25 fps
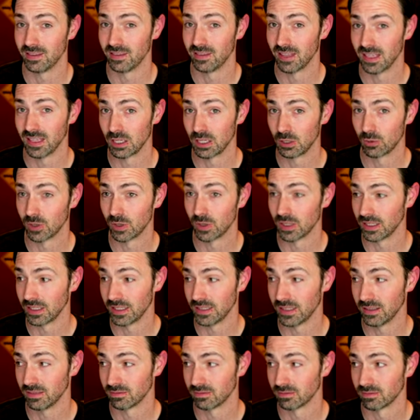that you'd
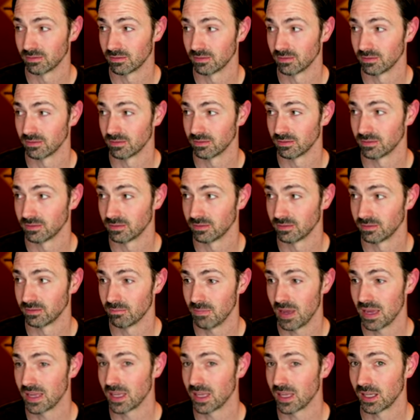really
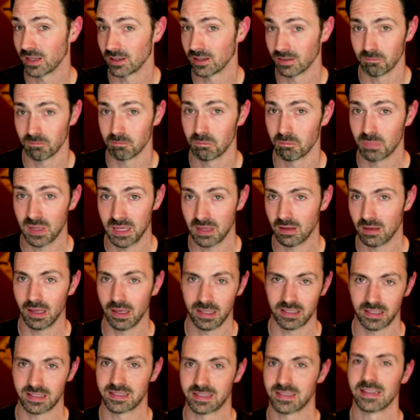make it be,
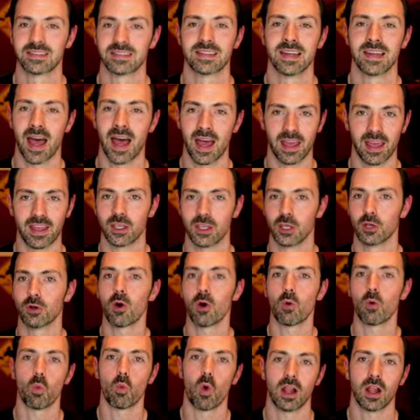it's it's not, you
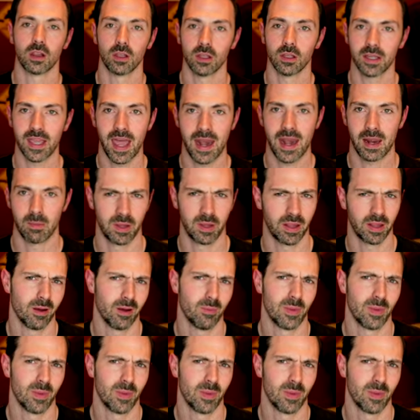don't want, look at it and be like, oh my